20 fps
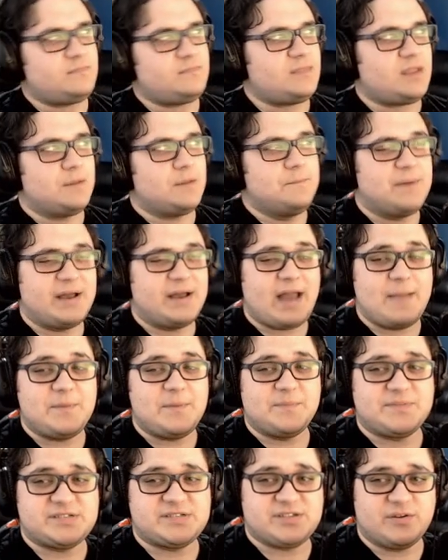But I'm a
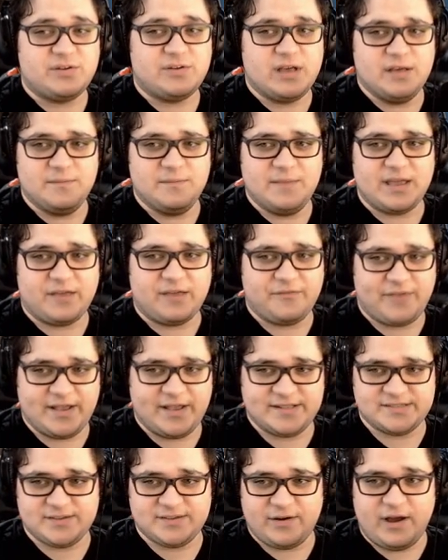Persona mega
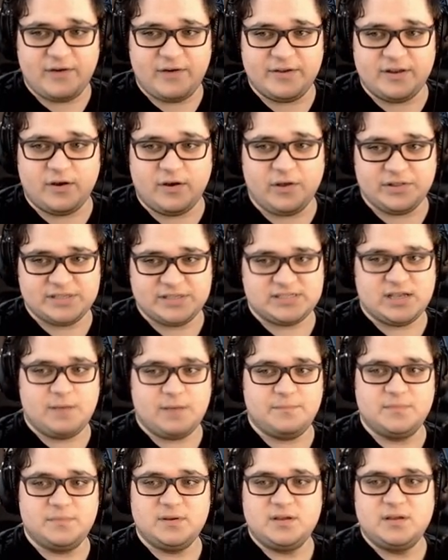fan, so I'll eat all this
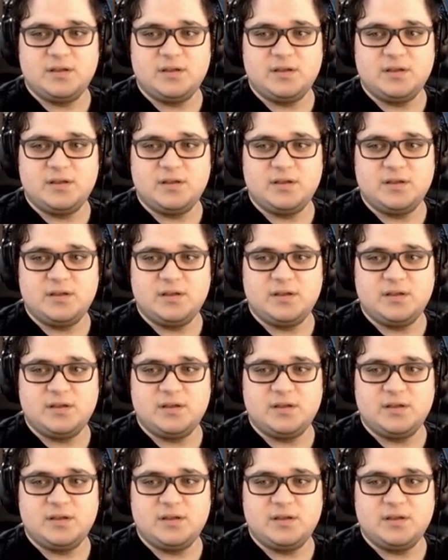up.